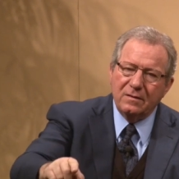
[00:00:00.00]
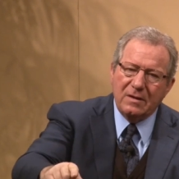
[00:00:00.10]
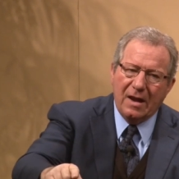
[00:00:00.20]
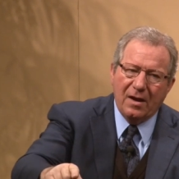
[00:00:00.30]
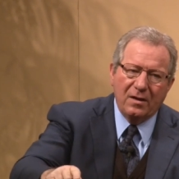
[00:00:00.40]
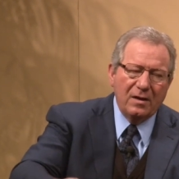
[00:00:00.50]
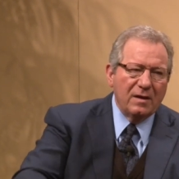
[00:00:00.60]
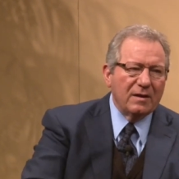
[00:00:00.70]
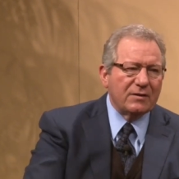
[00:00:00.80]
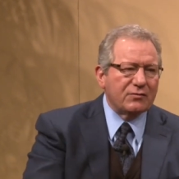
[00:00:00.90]
Now.
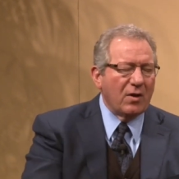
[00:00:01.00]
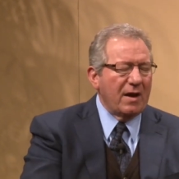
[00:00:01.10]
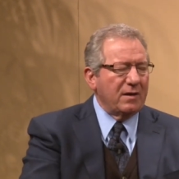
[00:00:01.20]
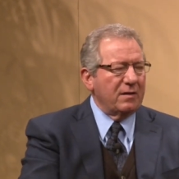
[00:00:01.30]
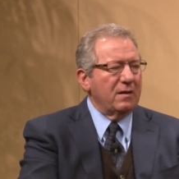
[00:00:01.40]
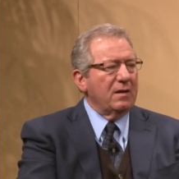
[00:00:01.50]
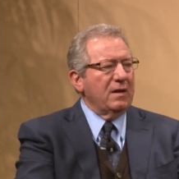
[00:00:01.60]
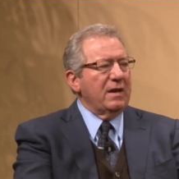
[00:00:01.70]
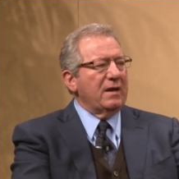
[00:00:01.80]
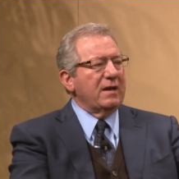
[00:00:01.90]
Let's try it.
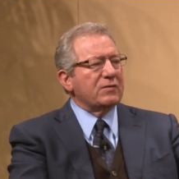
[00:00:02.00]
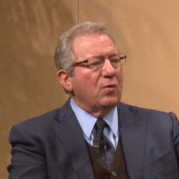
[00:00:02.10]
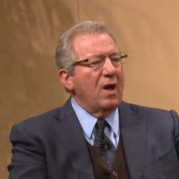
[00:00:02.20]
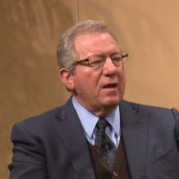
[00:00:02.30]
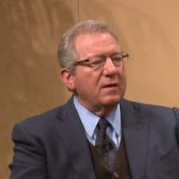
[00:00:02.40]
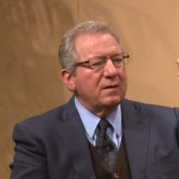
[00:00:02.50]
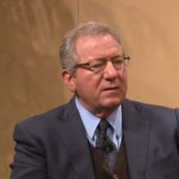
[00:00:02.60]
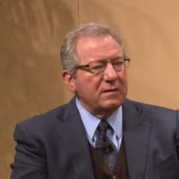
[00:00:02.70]
It is what?